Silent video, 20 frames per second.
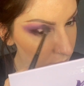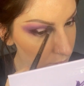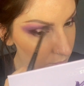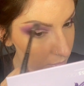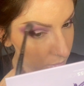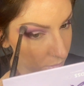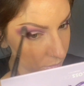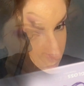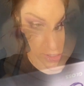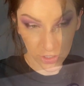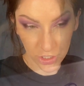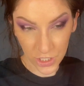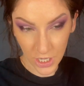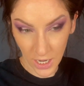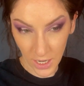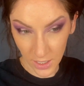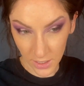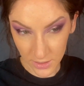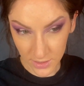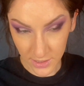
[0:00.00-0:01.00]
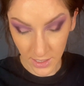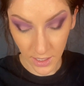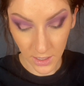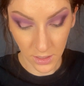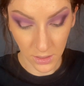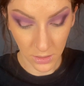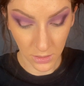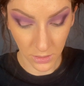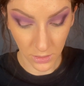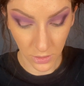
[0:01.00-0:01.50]
That shade is getting
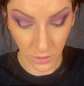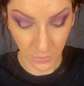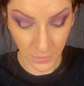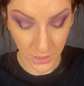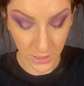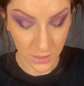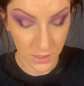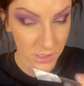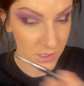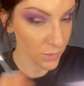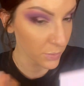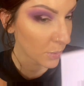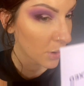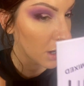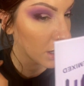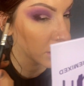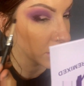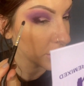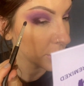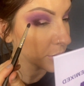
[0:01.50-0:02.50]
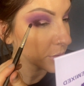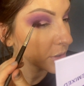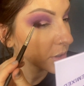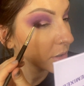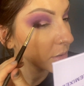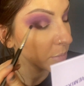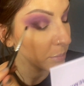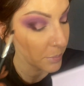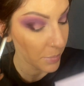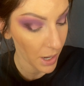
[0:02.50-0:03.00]
a little bit swallowed
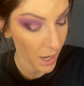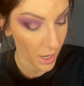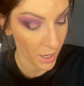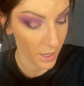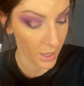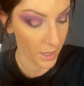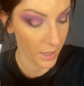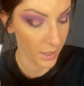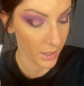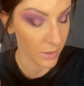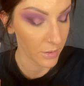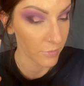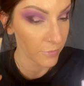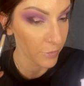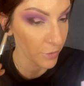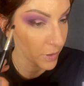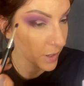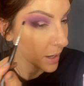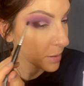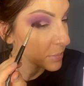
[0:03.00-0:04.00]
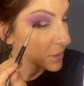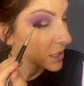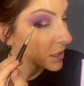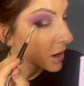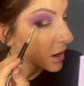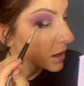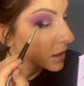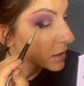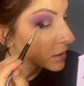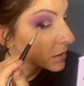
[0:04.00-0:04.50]
by Forget Me
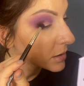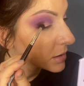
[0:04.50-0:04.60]
Not.